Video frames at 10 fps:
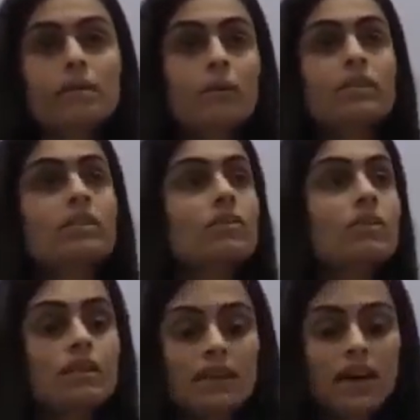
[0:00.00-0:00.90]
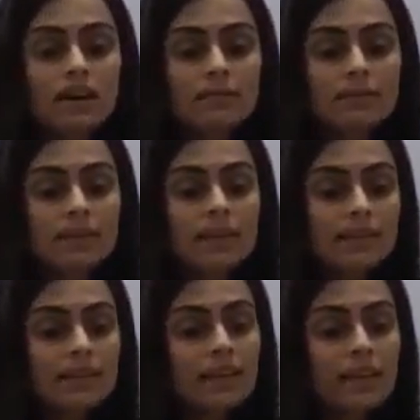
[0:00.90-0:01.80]
That wasn't the only thing I did
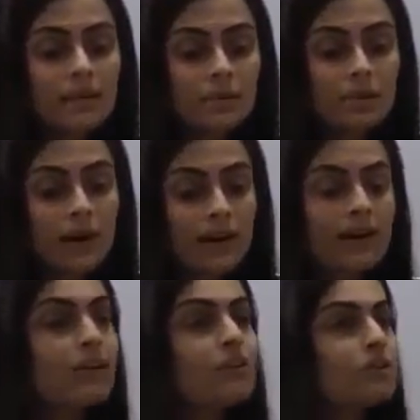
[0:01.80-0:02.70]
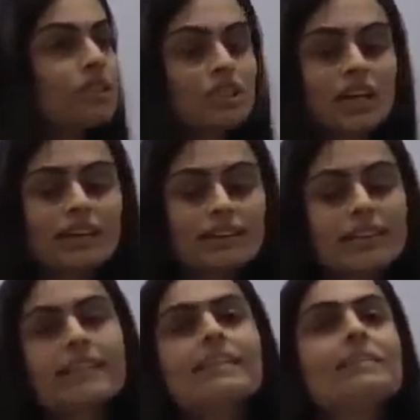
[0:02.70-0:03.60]
as a kid. I was quite an unruly child.
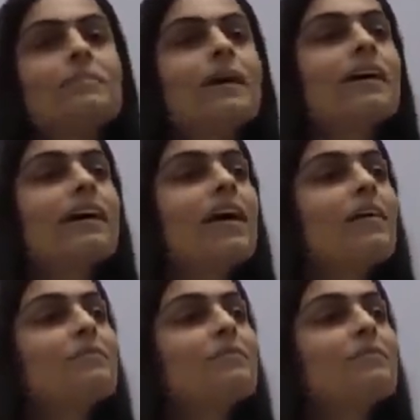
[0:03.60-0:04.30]
But